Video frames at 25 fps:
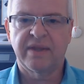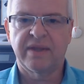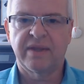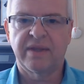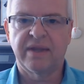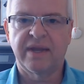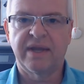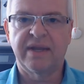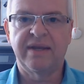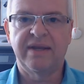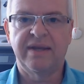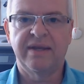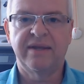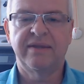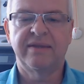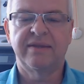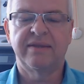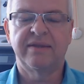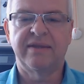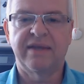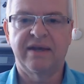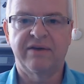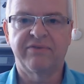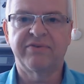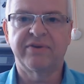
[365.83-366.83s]
and he
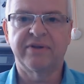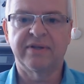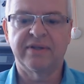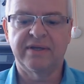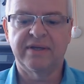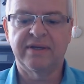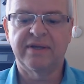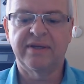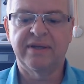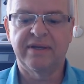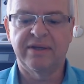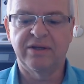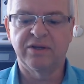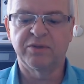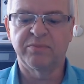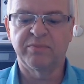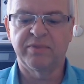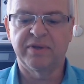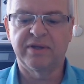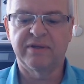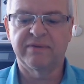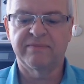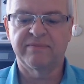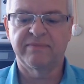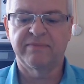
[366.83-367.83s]
definitely healed
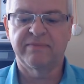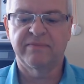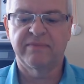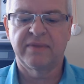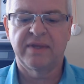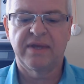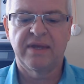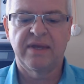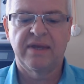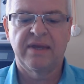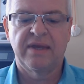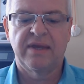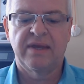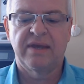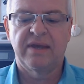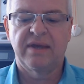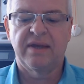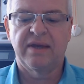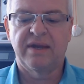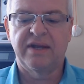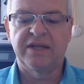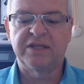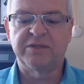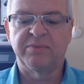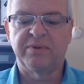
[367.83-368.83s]
me,
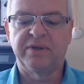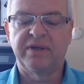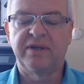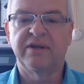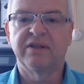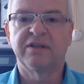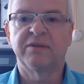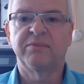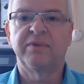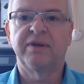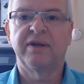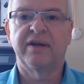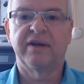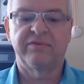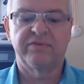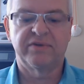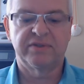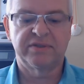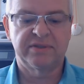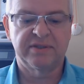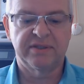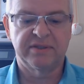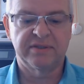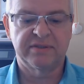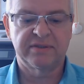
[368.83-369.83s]
and he's been healing me ever
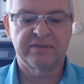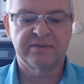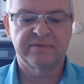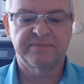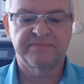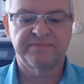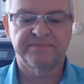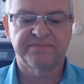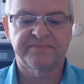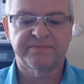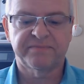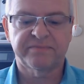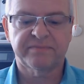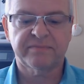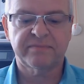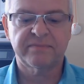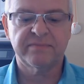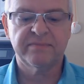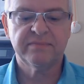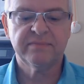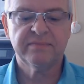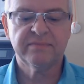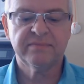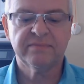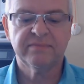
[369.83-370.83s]
since.
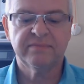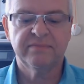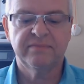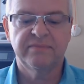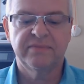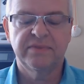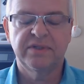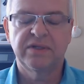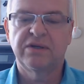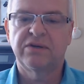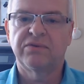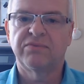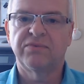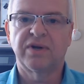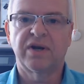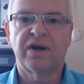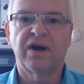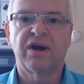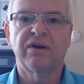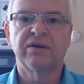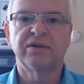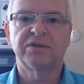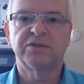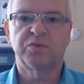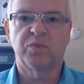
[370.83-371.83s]

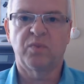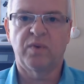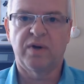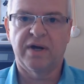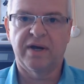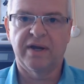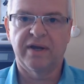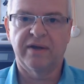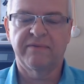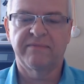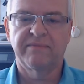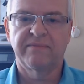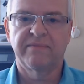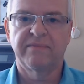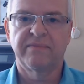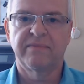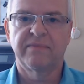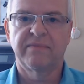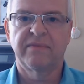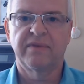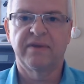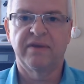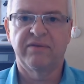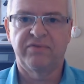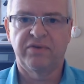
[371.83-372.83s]
Regardless why,
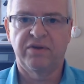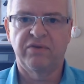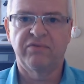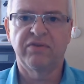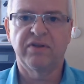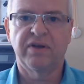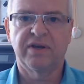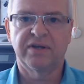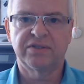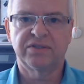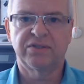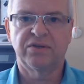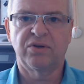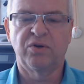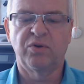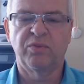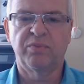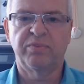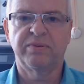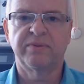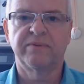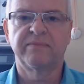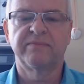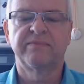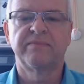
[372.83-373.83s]
if you've lost hope
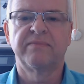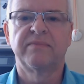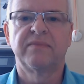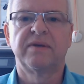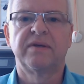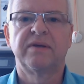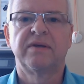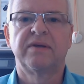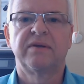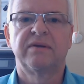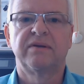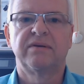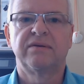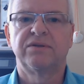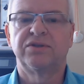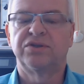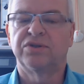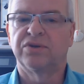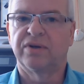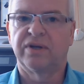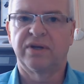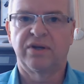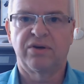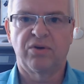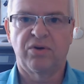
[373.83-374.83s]

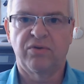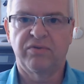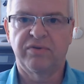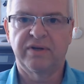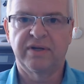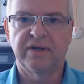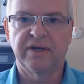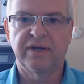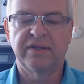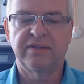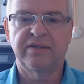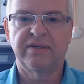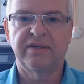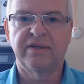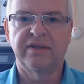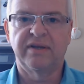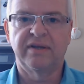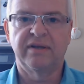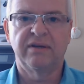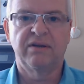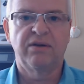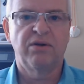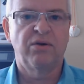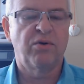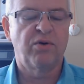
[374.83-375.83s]
during
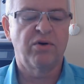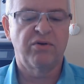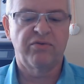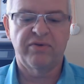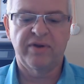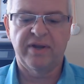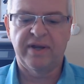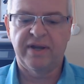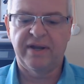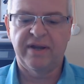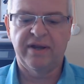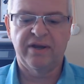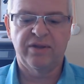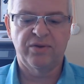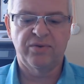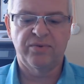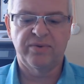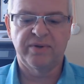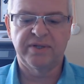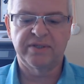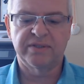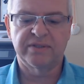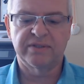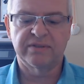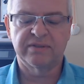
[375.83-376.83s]
COVID-19 or for any other
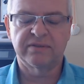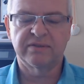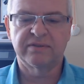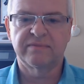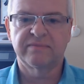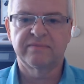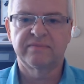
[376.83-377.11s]
reason,